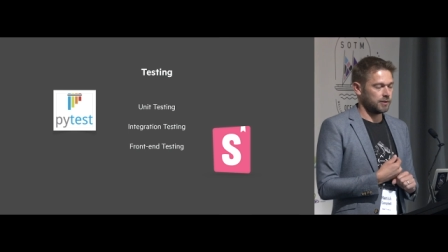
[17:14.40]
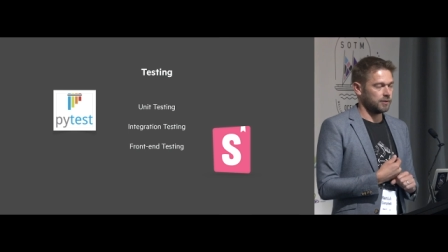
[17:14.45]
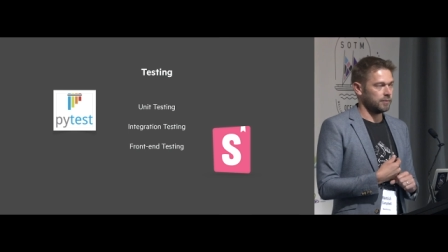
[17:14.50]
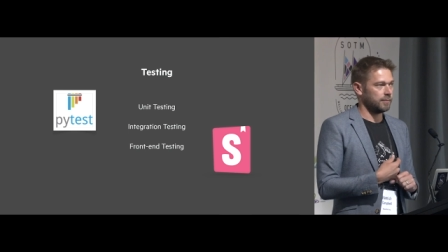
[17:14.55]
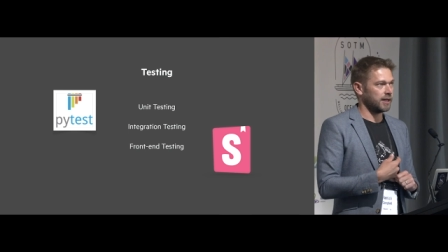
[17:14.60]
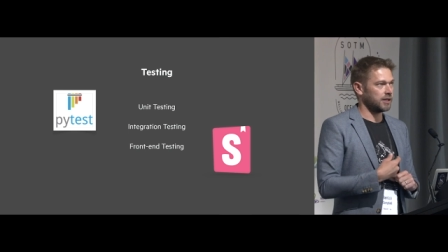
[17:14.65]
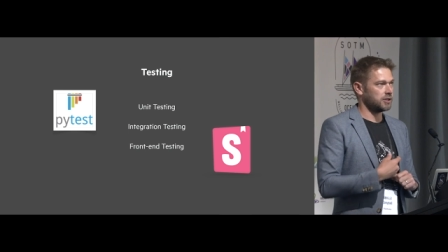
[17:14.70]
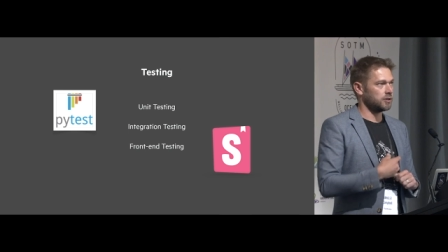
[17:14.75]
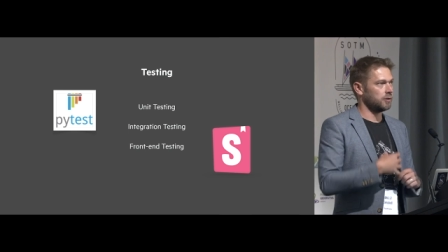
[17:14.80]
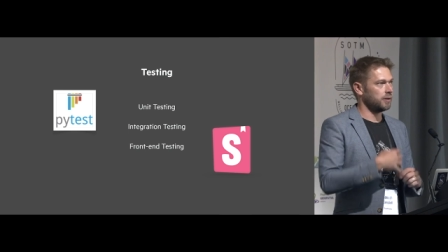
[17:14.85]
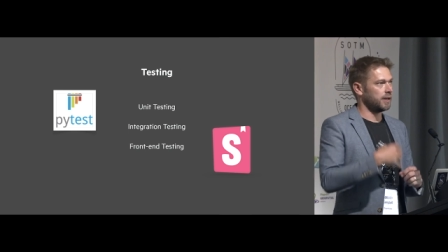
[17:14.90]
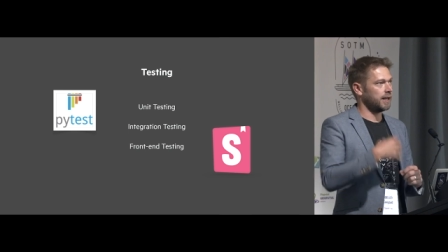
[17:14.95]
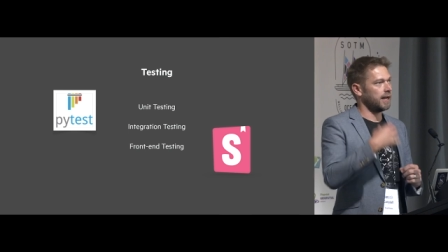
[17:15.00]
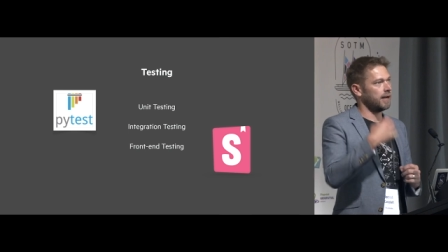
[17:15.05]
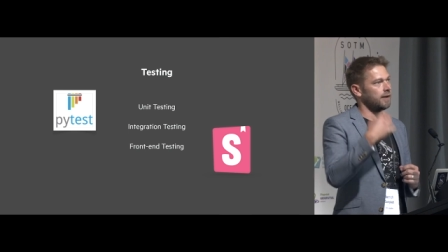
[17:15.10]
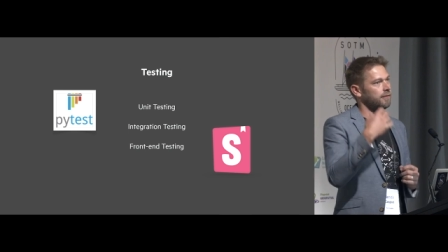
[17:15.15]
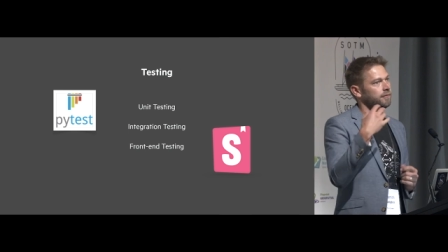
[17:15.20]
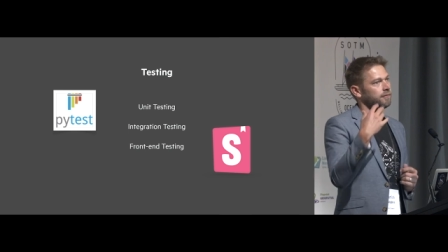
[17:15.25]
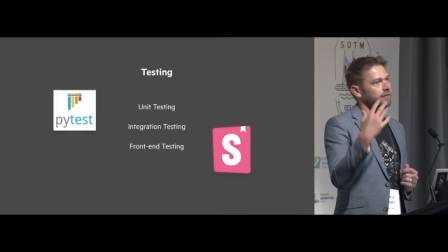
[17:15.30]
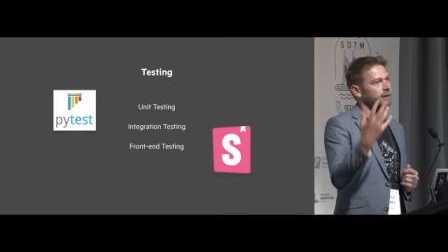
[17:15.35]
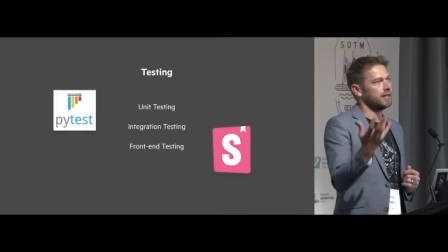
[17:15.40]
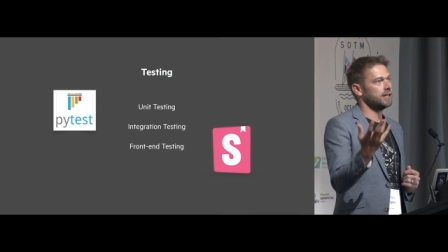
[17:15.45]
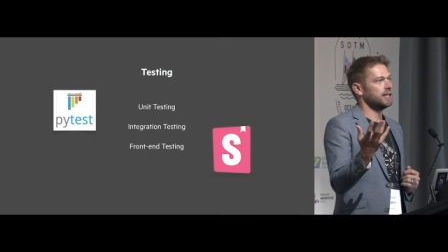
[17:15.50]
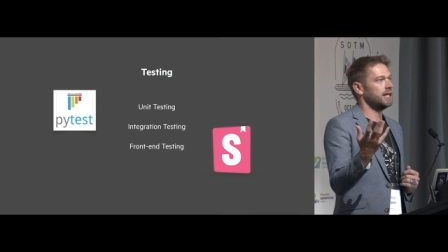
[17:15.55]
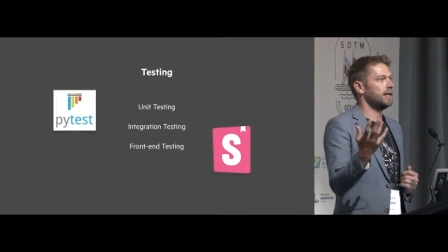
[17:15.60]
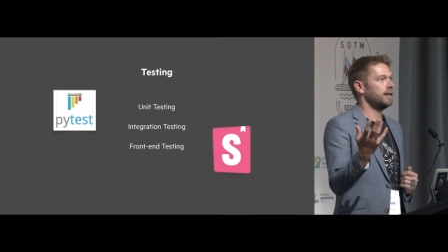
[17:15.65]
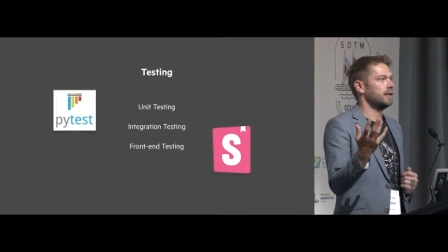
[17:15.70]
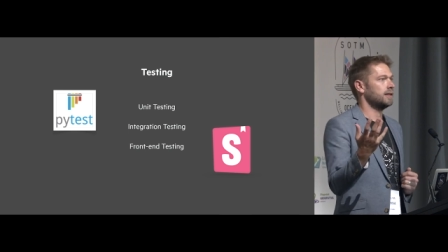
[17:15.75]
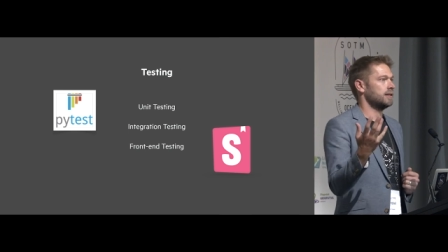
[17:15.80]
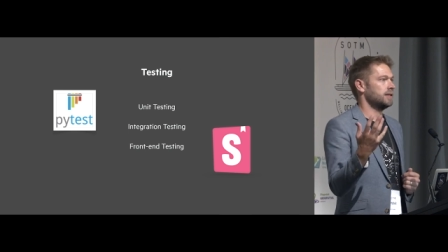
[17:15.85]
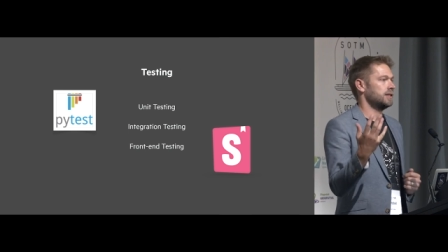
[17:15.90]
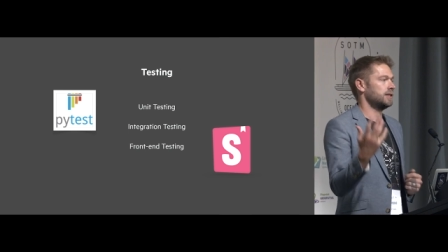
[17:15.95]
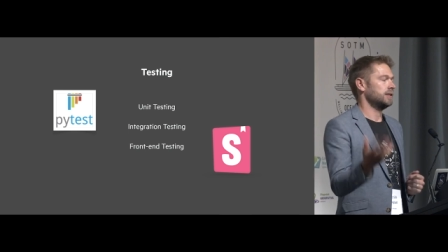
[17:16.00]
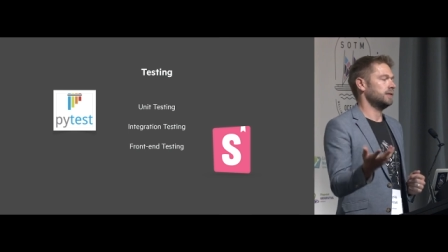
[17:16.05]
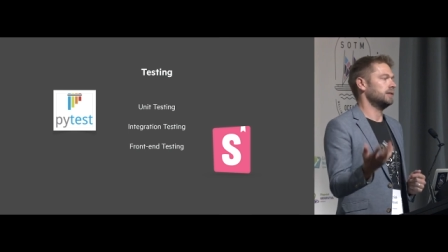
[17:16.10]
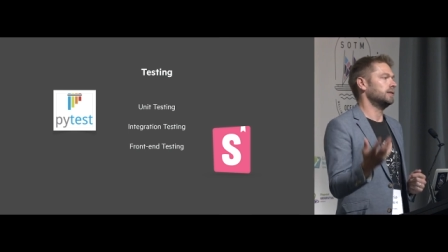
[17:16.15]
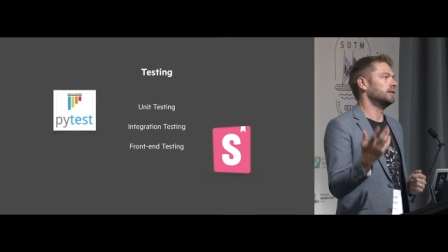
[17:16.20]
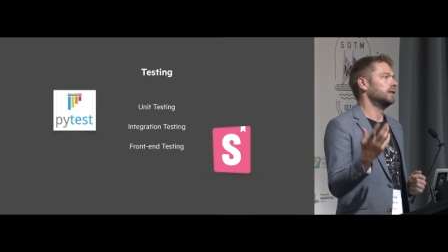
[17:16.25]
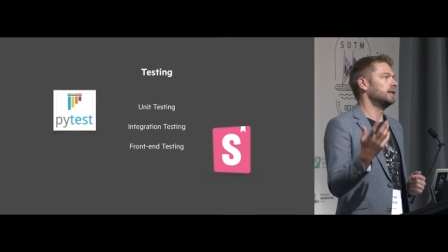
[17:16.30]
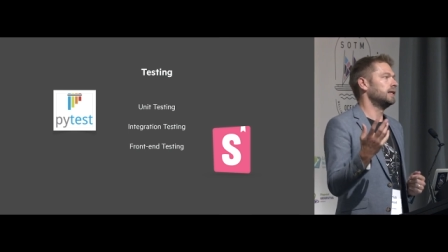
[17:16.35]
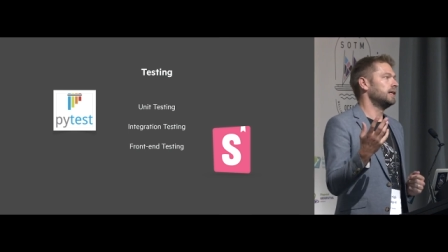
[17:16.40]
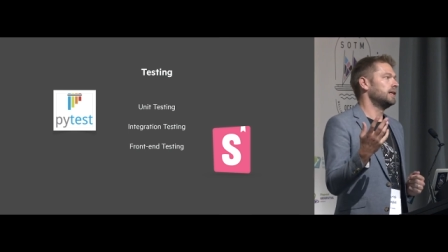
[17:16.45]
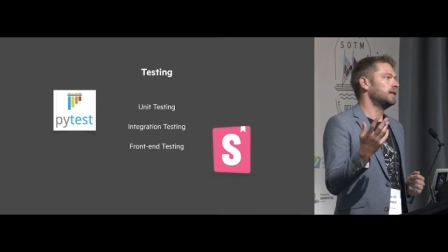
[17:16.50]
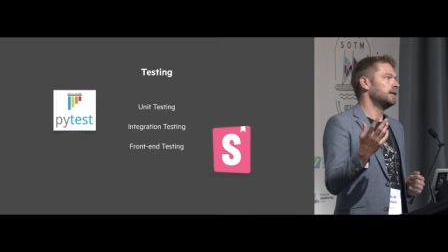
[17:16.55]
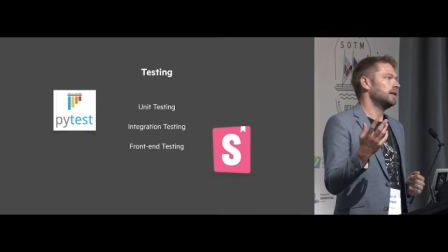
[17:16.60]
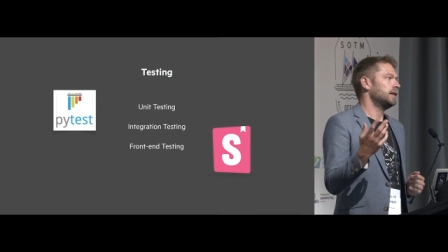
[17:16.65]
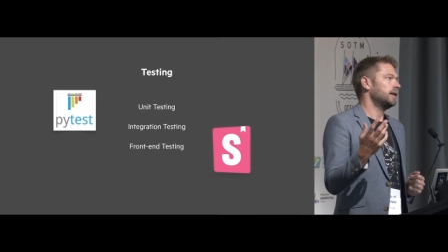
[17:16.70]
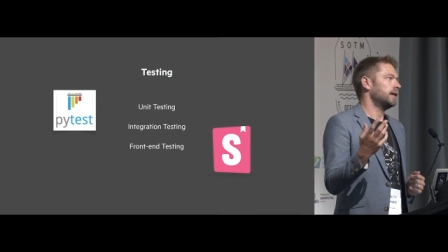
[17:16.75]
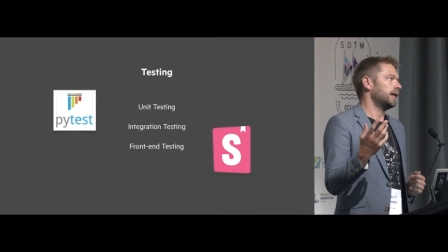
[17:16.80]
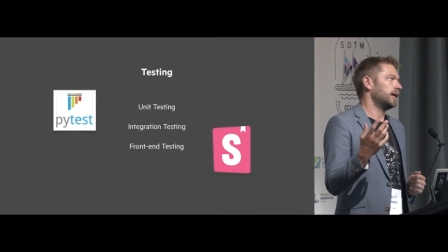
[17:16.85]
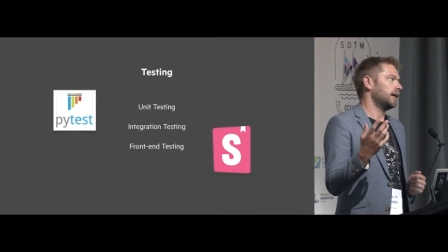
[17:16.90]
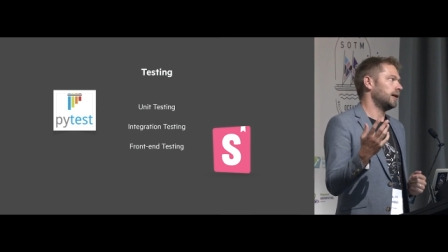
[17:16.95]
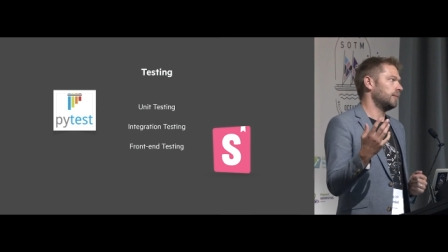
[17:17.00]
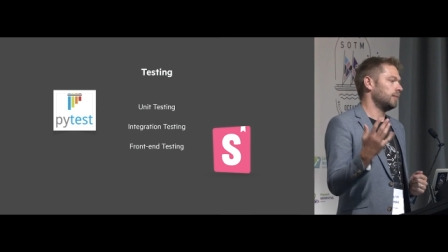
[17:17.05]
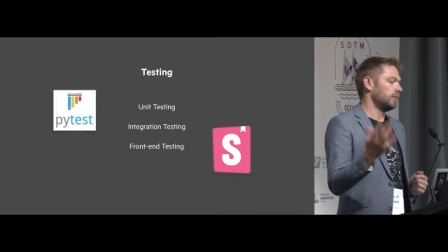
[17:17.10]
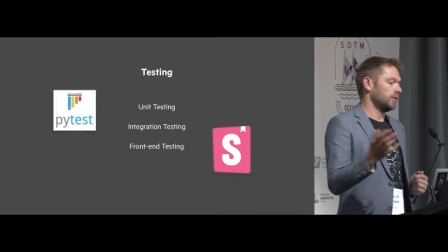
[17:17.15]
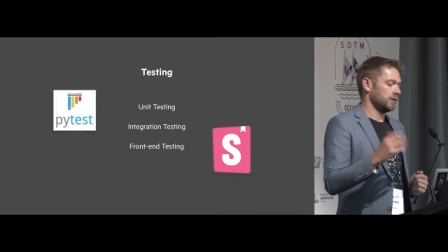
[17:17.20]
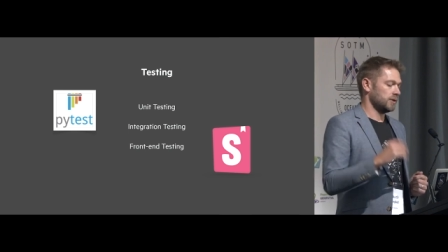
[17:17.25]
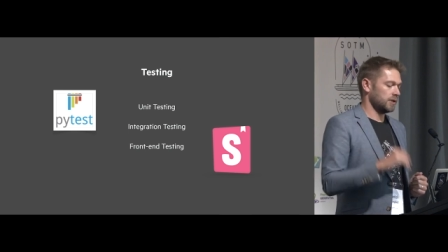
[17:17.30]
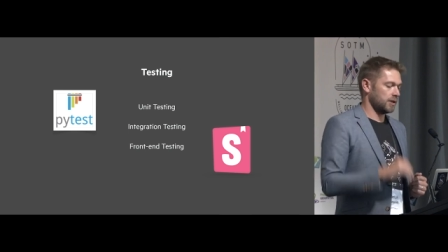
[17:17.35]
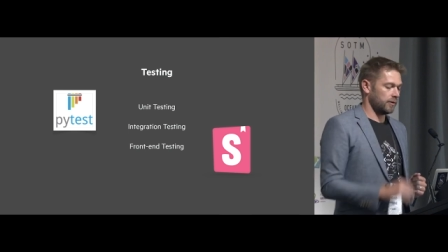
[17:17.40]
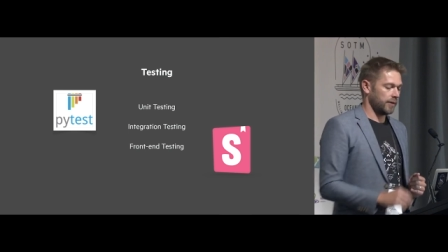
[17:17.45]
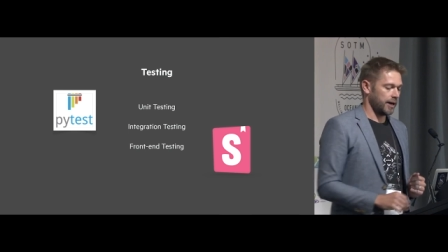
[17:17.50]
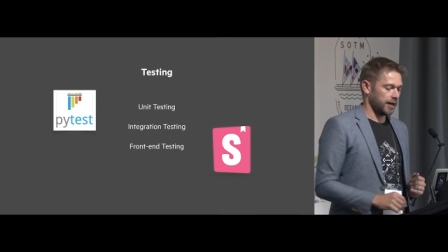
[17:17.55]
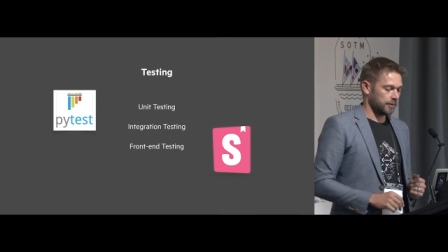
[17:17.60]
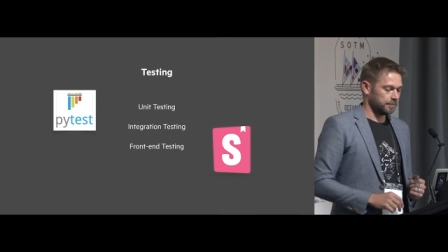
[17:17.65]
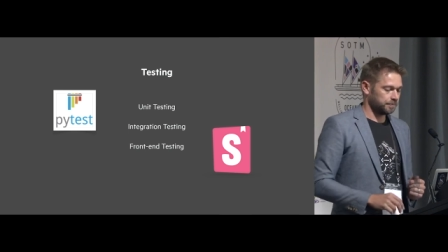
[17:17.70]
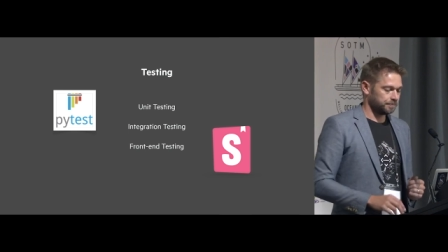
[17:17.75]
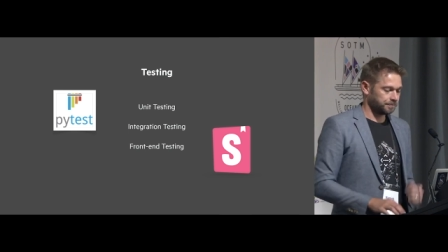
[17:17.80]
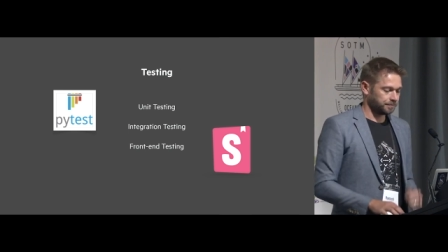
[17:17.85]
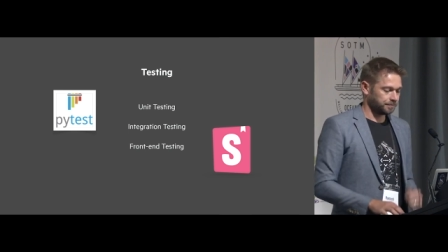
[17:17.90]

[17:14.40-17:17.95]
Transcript: to make sure that our front-end still um, looks correct.